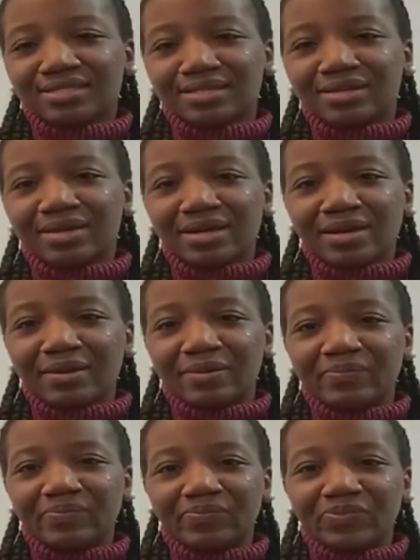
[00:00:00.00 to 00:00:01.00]

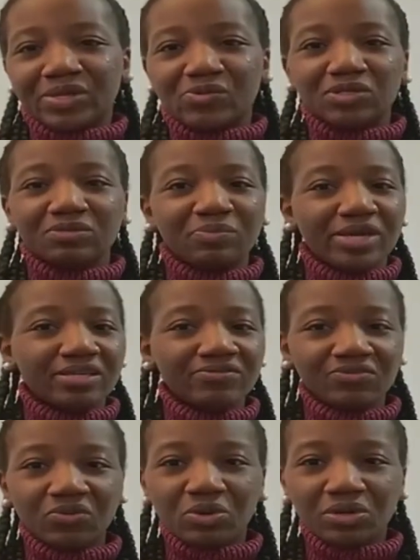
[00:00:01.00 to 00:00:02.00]
It was paid
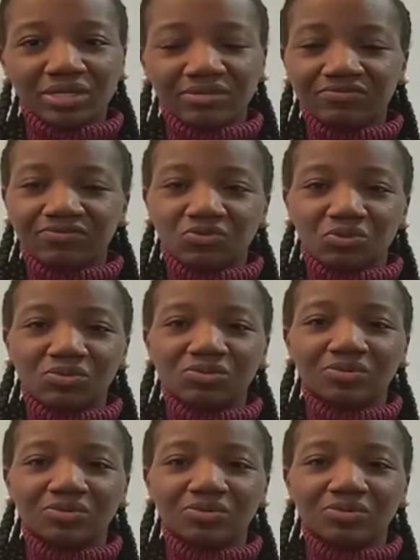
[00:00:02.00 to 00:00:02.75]
for in full.